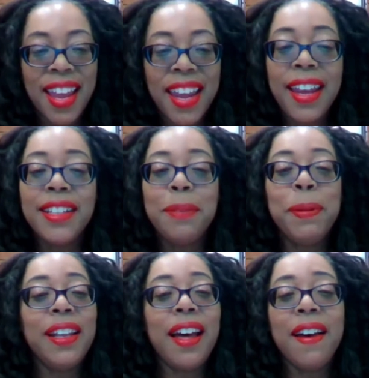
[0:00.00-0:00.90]
He is
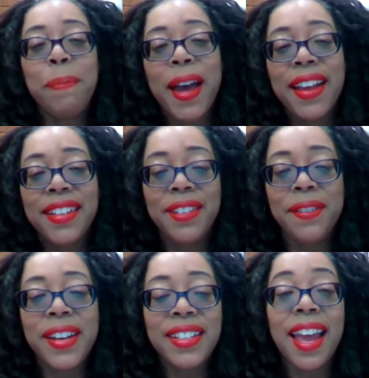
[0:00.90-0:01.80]
beloved by his
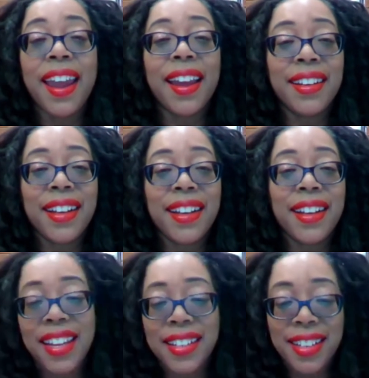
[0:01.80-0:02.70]
students and
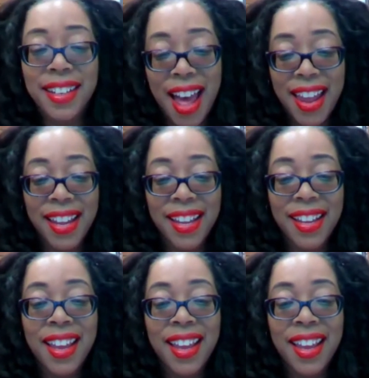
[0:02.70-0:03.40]
colleagues alike.